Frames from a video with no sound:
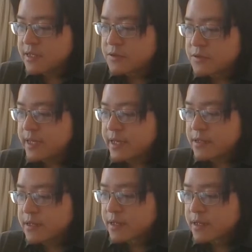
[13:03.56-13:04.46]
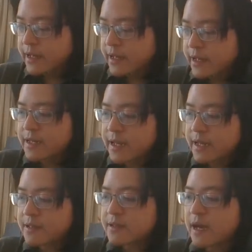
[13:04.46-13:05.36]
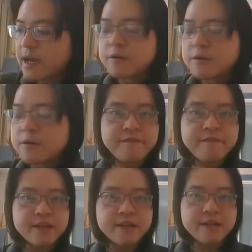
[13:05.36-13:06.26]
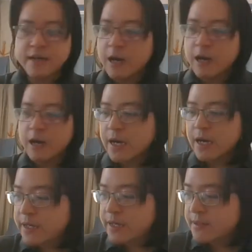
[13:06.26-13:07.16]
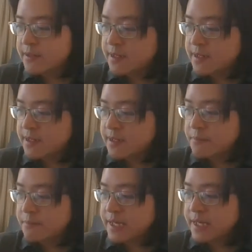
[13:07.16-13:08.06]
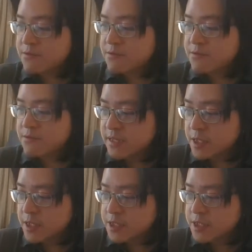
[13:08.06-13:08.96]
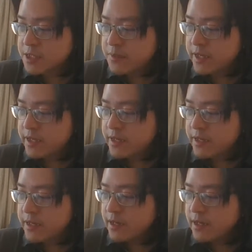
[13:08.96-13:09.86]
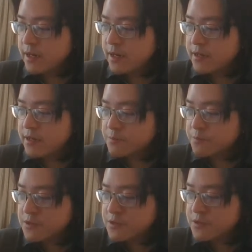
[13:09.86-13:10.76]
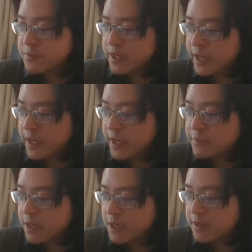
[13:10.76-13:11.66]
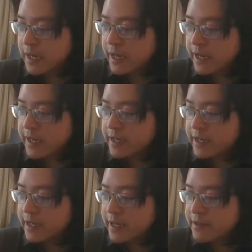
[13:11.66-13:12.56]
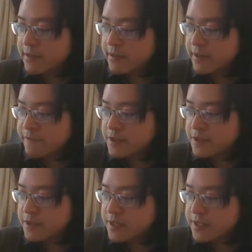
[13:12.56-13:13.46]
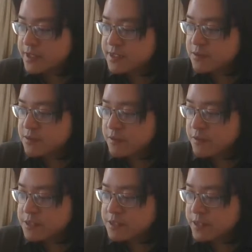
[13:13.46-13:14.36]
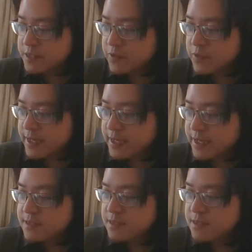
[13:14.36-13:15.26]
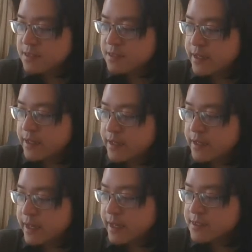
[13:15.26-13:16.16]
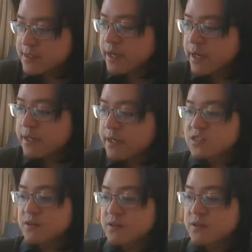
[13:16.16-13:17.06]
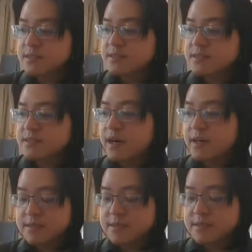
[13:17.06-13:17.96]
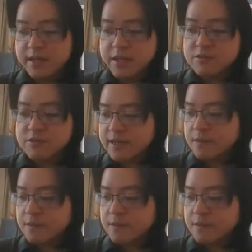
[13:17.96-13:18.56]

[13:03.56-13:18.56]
state, and then I will give it the outcome in the basis representation to be supposed to be h bar over I, and then differentiate this with respect to x and then x, right? So this is a new state,